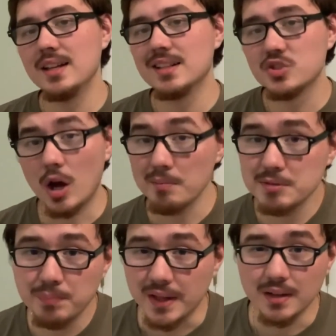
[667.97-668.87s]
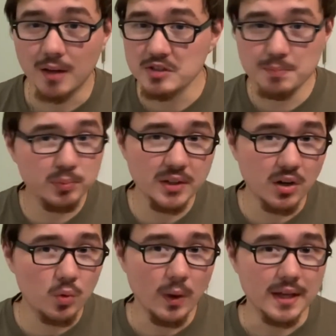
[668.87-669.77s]
so I'm split. I'm split
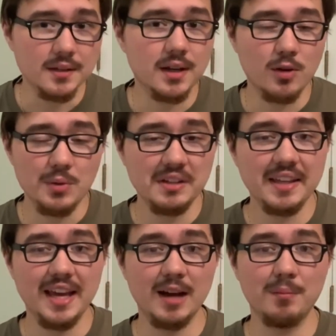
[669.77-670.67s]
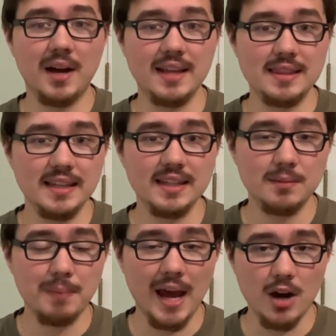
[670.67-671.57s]
on weight. I really am. I
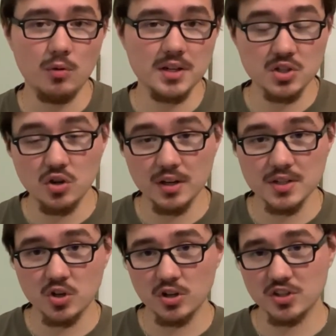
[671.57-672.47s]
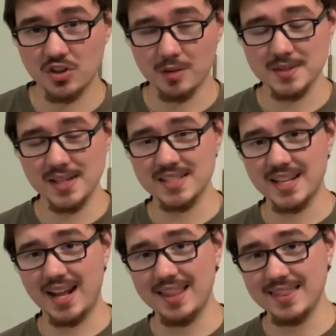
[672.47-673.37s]
think pound is good in certain circumstances,
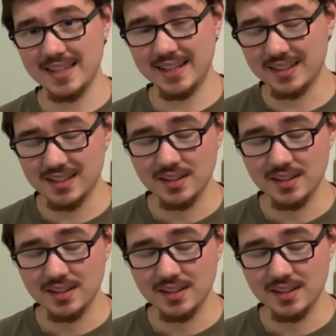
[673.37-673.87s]
and I think